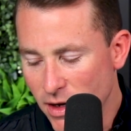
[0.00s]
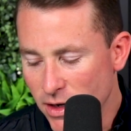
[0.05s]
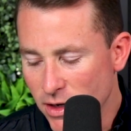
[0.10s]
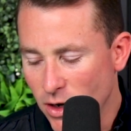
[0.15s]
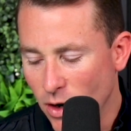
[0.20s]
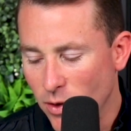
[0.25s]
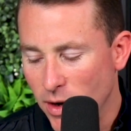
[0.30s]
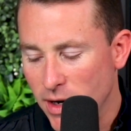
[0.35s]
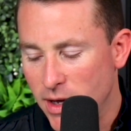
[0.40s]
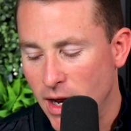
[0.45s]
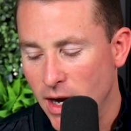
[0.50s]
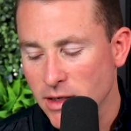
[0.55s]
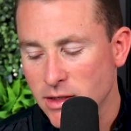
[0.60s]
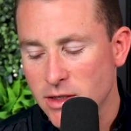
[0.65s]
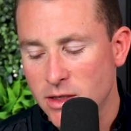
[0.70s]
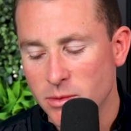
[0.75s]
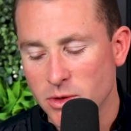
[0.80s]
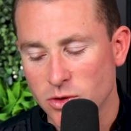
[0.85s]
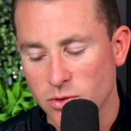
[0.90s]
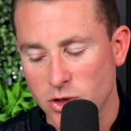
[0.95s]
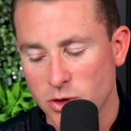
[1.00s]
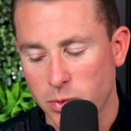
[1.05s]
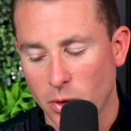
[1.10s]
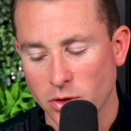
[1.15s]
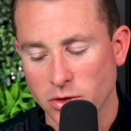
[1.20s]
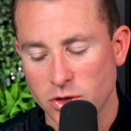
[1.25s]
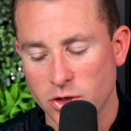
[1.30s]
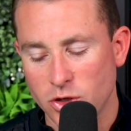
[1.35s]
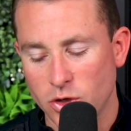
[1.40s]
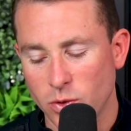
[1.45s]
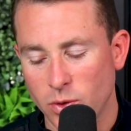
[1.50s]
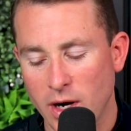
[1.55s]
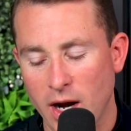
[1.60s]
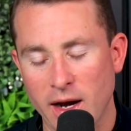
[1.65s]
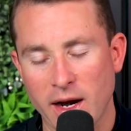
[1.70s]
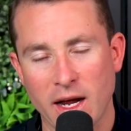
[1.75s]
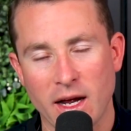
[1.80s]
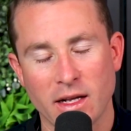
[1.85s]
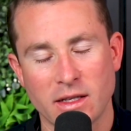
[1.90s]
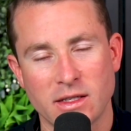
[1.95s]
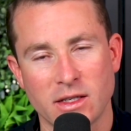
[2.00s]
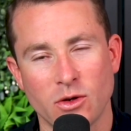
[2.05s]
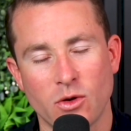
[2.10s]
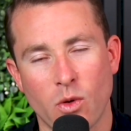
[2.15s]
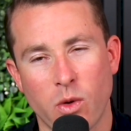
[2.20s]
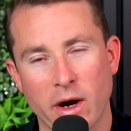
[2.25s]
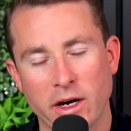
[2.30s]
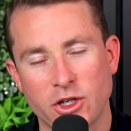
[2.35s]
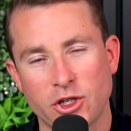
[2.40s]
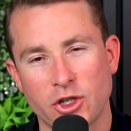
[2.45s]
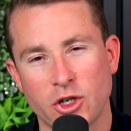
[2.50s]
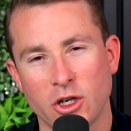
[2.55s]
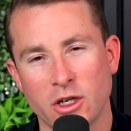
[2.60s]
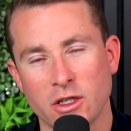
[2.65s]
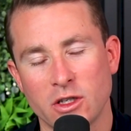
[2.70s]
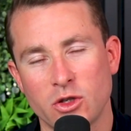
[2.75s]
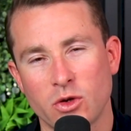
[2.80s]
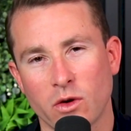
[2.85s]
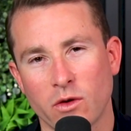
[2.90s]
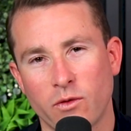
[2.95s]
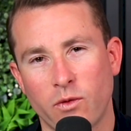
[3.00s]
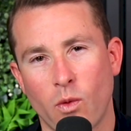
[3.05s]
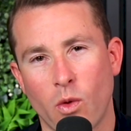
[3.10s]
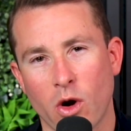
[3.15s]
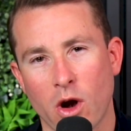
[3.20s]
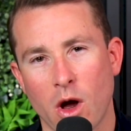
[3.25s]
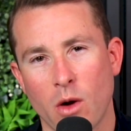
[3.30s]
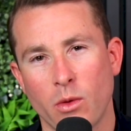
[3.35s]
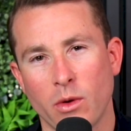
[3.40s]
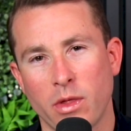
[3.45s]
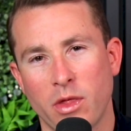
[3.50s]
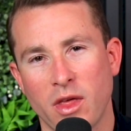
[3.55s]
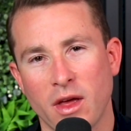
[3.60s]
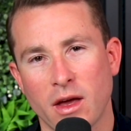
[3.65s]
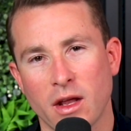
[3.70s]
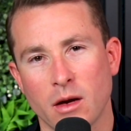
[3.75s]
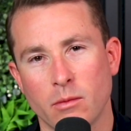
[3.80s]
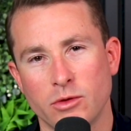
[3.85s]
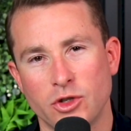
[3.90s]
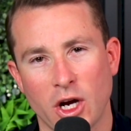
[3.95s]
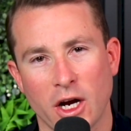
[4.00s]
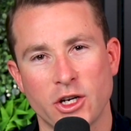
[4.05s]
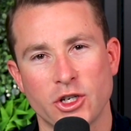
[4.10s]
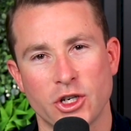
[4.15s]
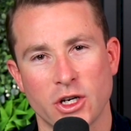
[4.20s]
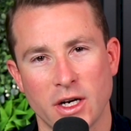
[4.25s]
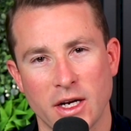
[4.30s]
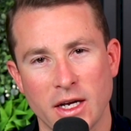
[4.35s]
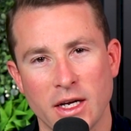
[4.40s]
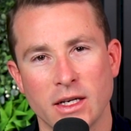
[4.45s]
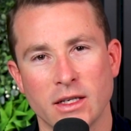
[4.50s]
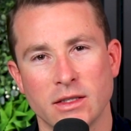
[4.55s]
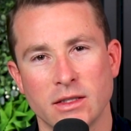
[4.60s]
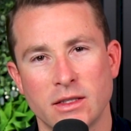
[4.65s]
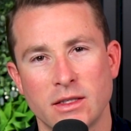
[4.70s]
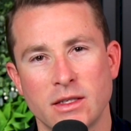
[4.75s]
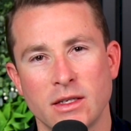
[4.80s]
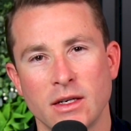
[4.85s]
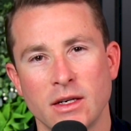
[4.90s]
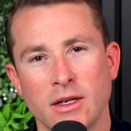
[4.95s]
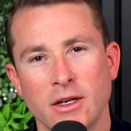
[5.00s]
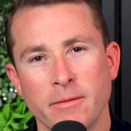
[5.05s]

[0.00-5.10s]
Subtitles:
a customer's response to an unanswered question is sort of what I would think an objection is.